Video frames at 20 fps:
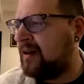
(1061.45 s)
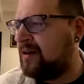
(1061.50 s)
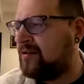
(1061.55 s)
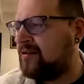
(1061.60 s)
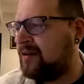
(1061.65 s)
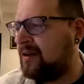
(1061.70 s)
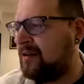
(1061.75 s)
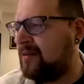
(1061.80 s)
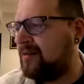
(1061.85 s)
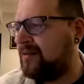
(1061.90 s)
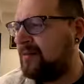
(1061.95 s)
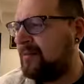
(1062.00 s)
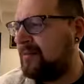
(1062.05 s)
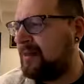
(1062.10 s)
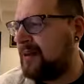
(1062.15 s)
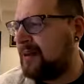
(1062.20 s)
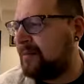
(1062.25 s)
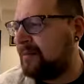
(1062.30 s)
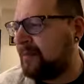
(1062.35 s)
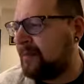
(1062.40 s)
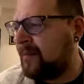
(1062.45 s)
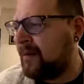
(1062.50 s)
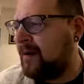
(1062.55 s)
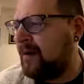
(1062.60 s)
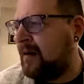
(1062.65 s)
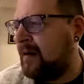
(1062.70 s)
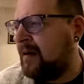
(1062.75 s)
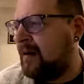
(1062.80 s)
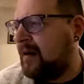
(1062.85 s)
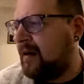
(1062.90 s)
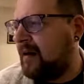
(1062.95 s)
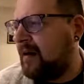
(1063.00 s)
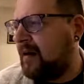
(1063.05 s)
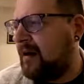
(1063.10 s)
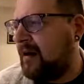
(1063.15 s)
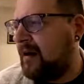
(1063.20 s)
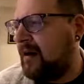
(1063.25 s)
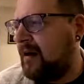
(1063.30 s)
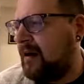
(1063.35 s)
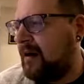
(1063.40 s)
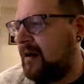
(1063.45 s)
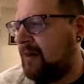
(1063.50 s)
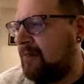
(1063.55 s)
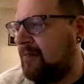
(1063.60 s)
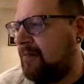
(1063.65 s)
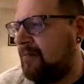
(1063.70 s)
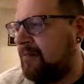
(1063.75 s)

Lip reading: So for me, I